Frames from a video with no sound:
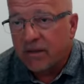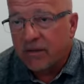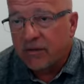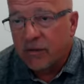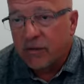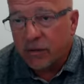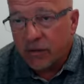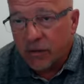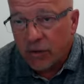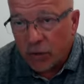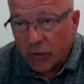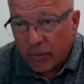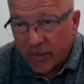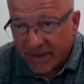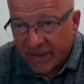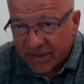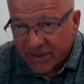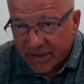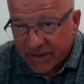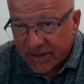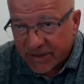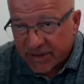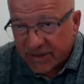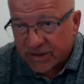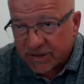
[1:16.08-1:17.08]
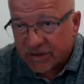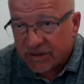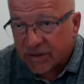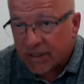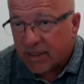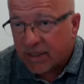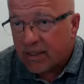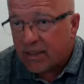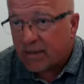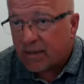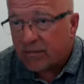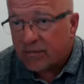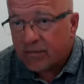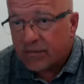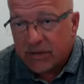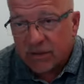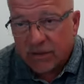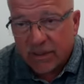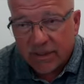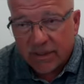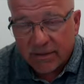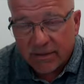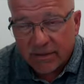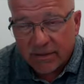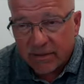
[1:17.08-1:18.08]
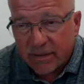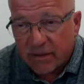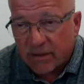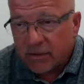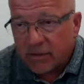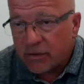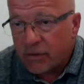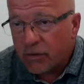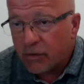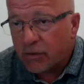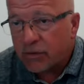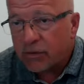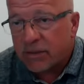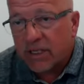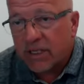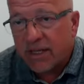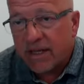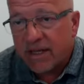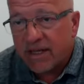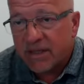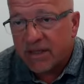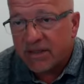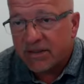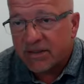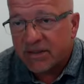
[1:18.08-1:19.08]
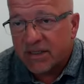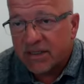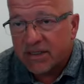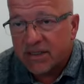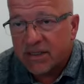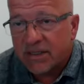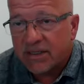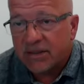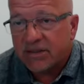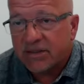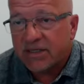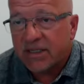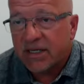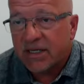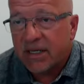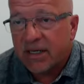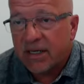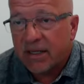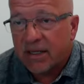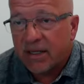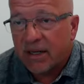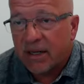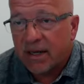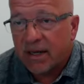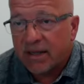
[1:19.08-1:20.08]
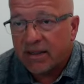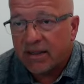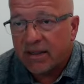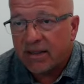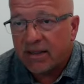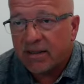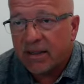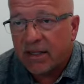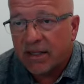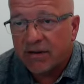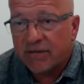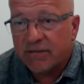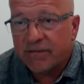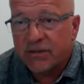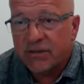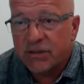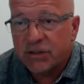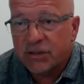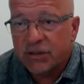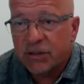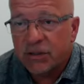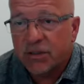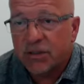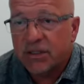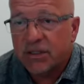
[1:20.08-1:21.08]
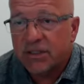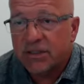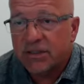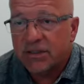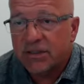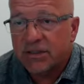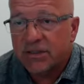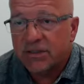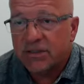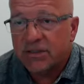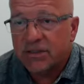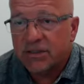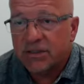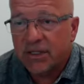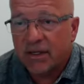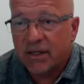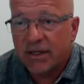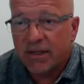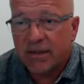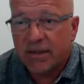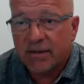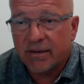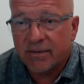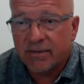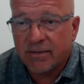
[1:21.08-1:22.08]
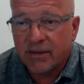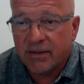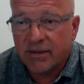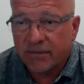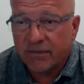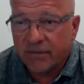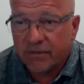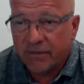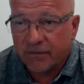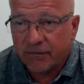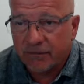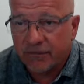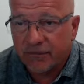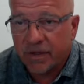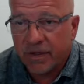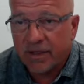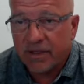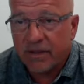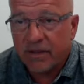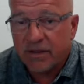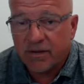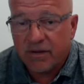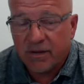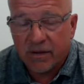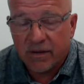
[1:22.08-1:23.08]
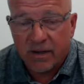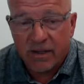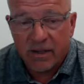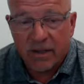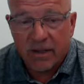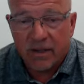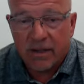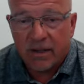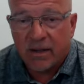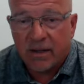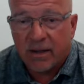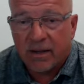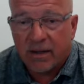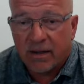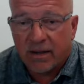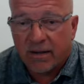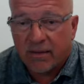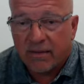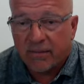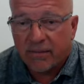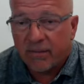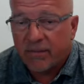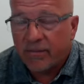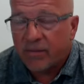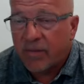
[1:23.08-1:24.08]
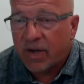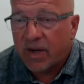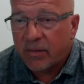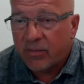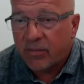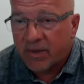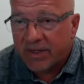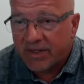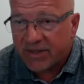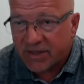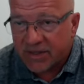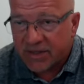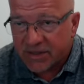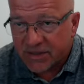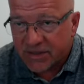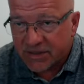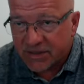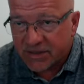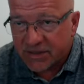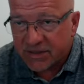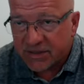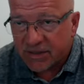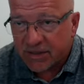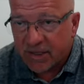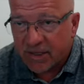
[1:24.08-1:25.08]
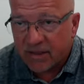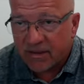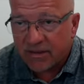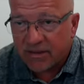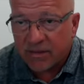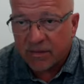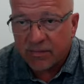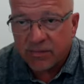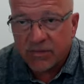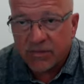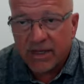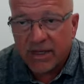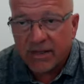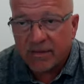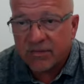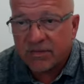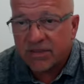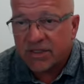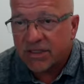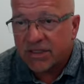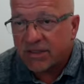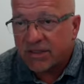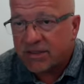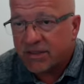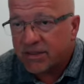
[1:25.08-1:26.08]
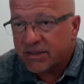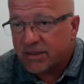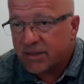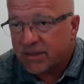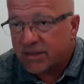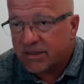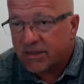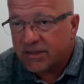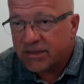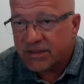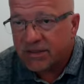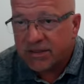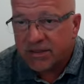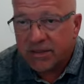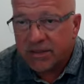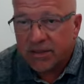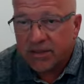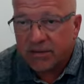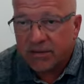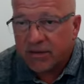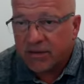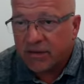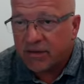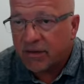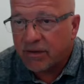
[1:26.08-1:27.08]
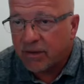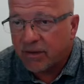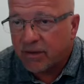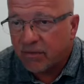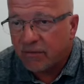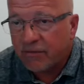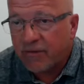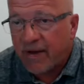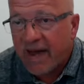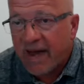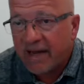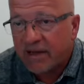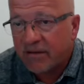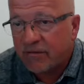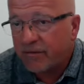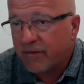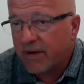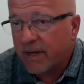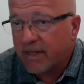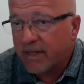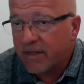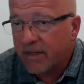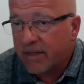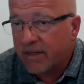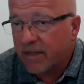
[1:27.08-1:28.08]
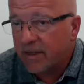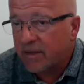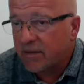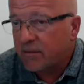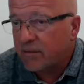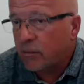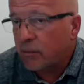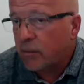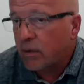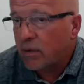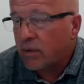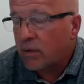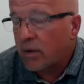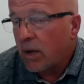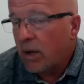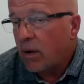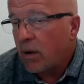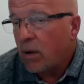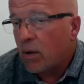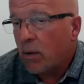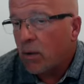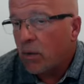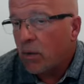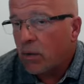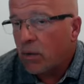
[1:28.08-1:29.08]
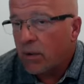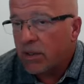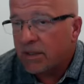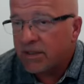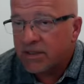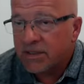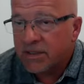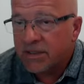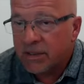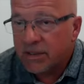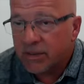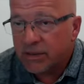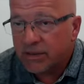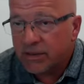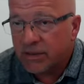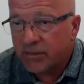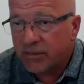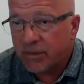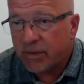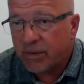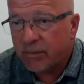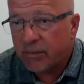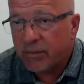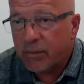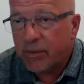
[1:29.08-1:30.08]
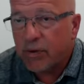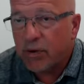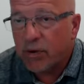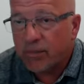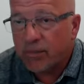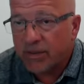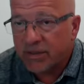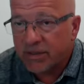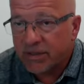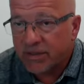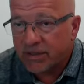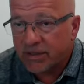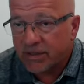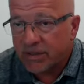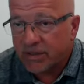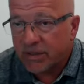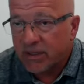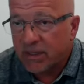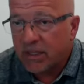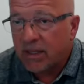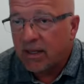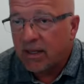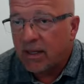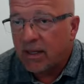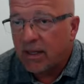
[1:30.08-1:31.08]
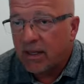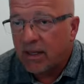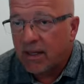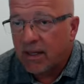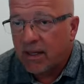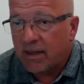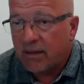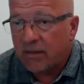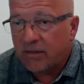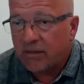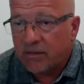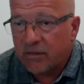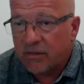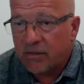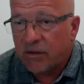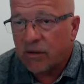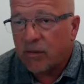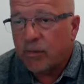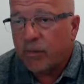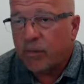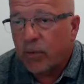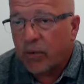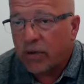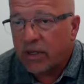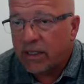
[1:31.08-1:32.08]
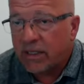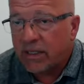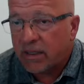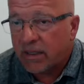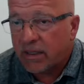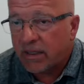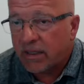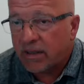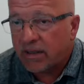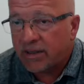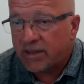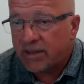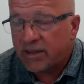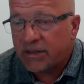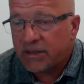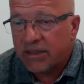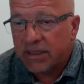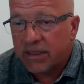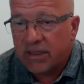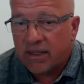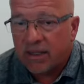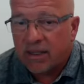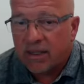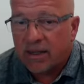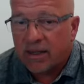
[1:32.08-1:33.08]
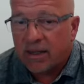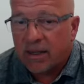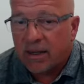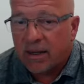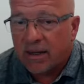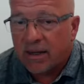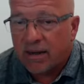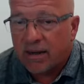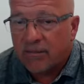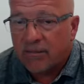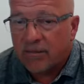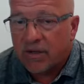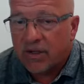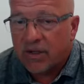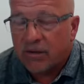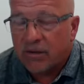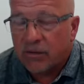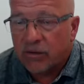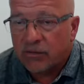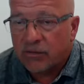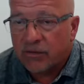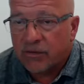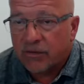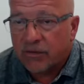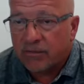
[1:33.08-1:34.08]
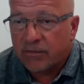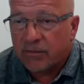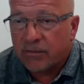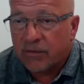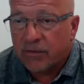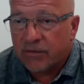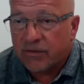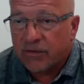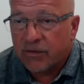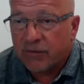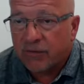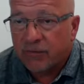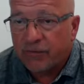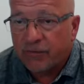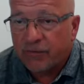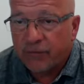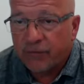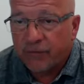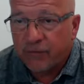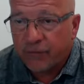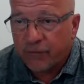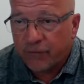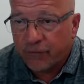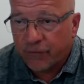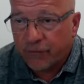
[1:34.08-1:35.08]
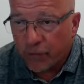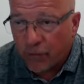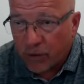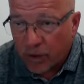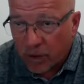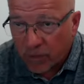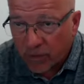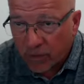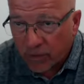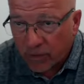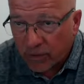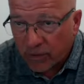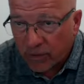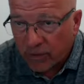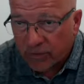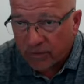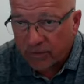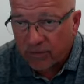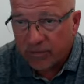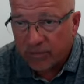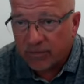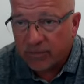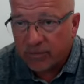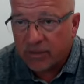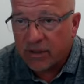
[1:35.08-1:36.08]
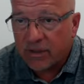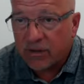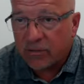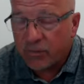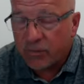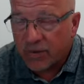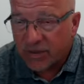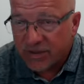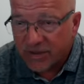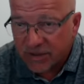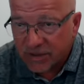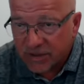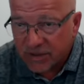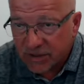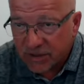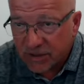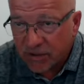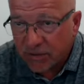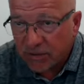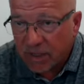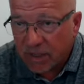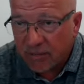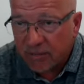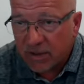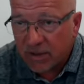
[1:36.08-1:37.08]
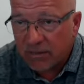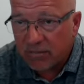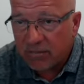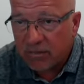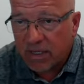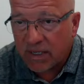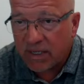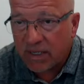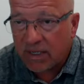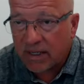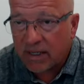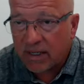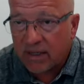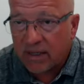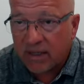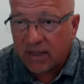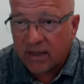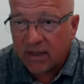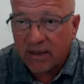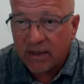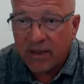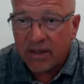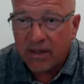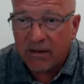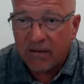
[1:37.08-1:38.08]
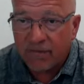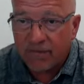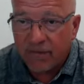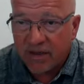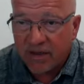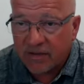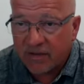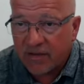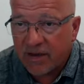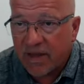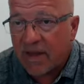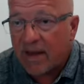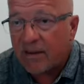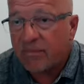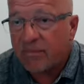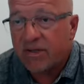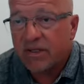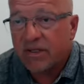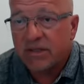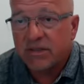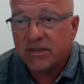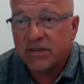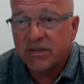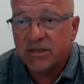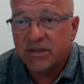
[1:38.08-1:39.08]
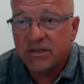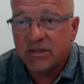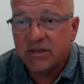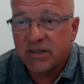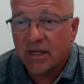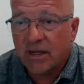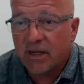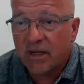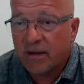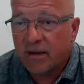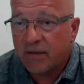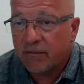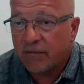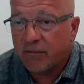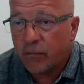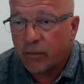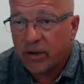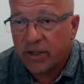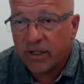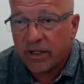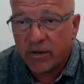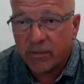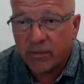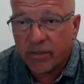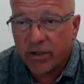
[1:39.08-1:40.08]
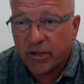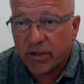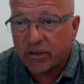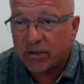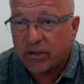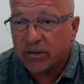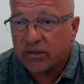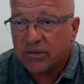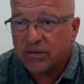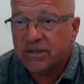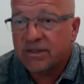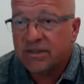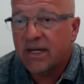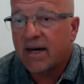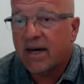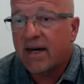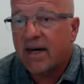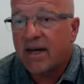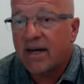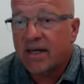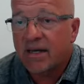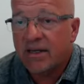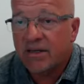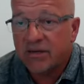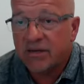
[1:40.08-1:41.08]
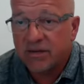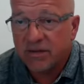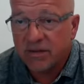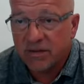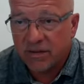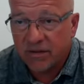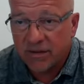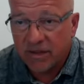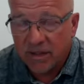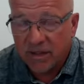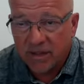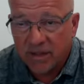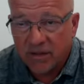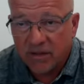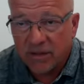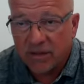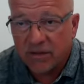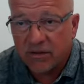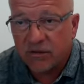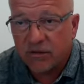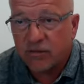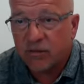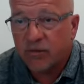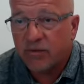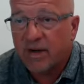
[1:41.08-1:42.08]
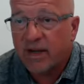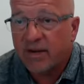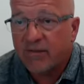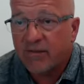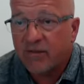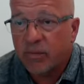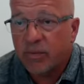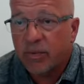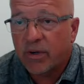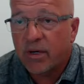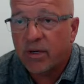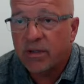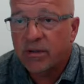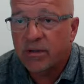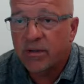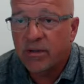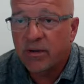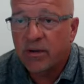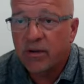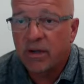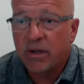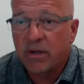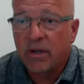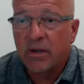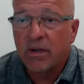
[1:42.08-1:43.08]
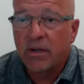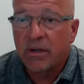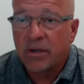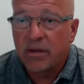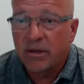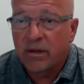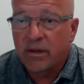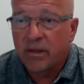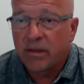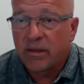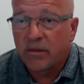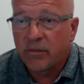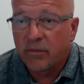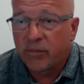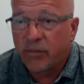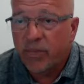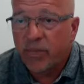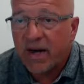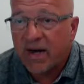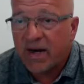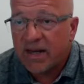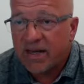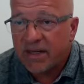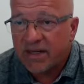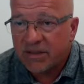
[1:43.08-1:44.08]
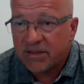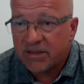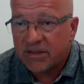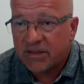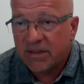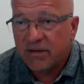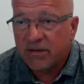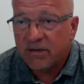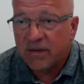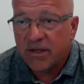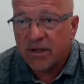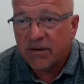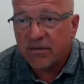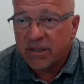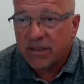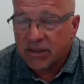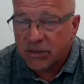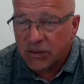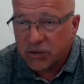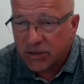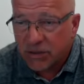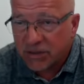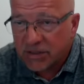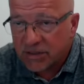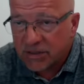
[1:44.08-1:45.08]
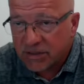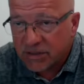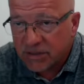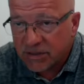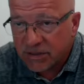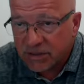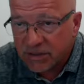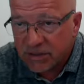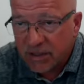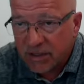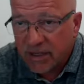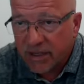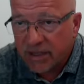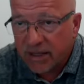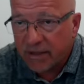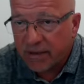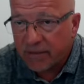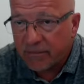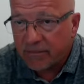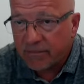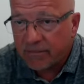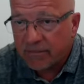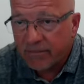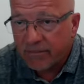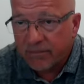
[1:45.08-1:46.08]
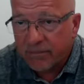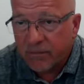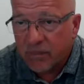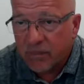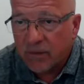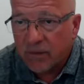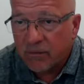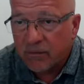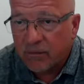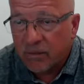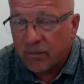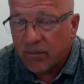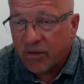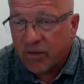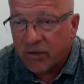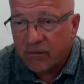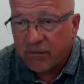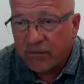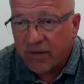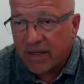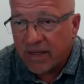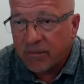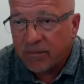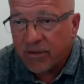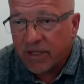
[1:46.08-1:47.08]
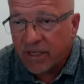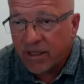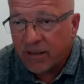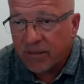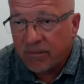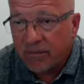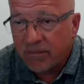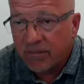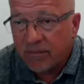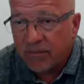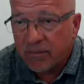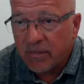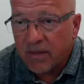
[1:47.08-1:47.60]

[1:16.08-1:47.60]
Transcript: to a new business, um, to new clients, and they'll say, "I need life insurance uh, to to fund." Uh, my business and sometimes it's it's you know it's it's fact finding it's well what's the ultimate purpose and to your point is, um, you know, there's a there's a formal you know business agreement, meaning if this happens, uh, if one of the partners dies, then the surviving partner, you know, buys their interest um, from their family.